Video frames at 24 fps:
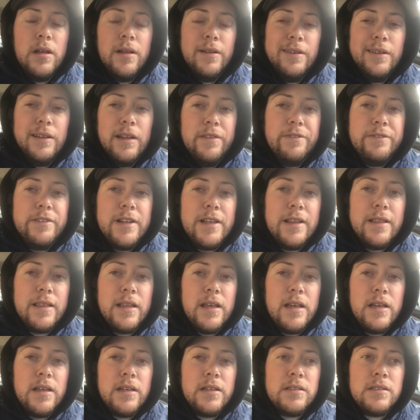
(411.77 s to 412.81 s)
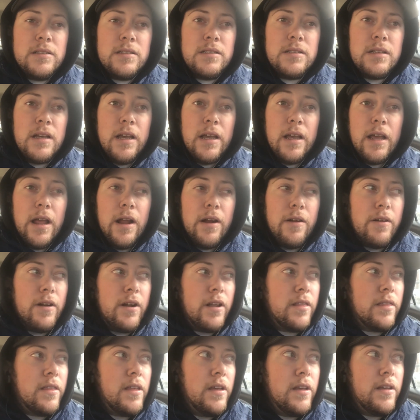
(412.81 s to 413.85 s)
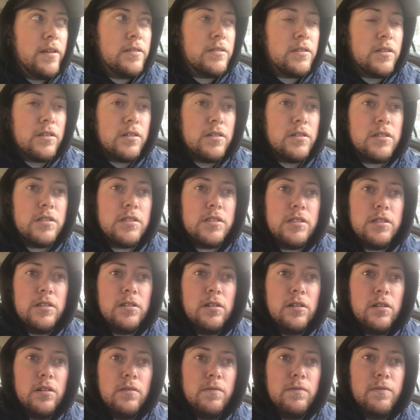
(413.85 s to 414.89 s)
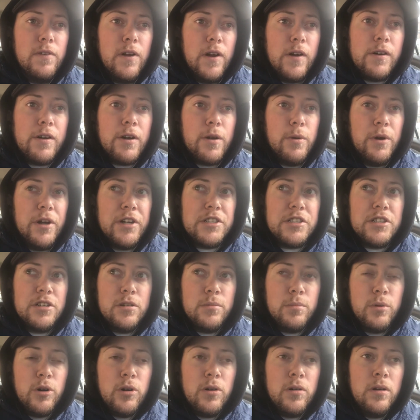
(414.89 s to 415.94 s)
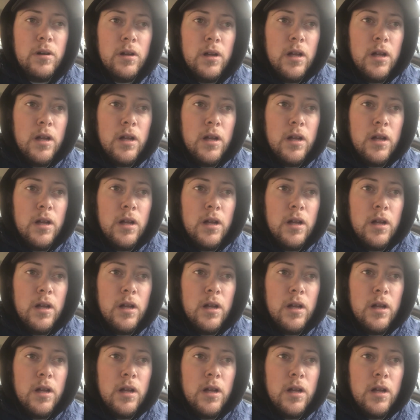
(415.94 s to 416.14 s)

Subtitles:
lifting things and carrying things are still very questionable.